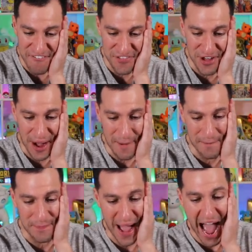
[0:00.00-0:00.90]

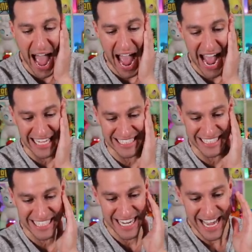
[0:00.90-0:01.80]
the bat,
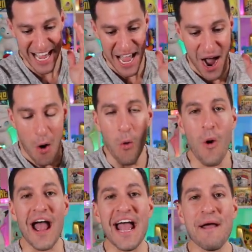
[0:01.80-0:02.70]

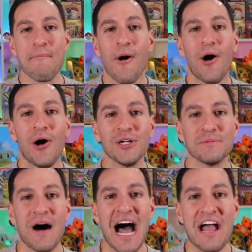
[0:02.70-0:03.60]
we
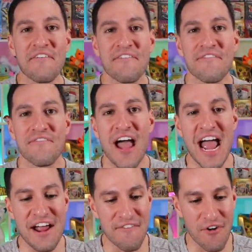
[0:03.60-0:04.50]
pulled my
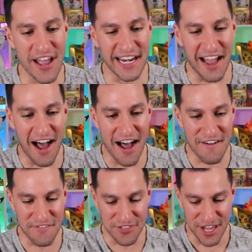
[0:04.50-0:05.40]
favorite
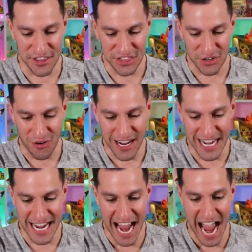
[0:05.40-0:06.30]
of the
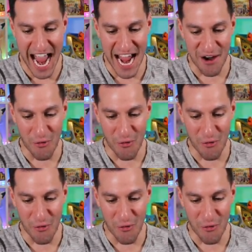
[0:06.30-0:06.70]
3, a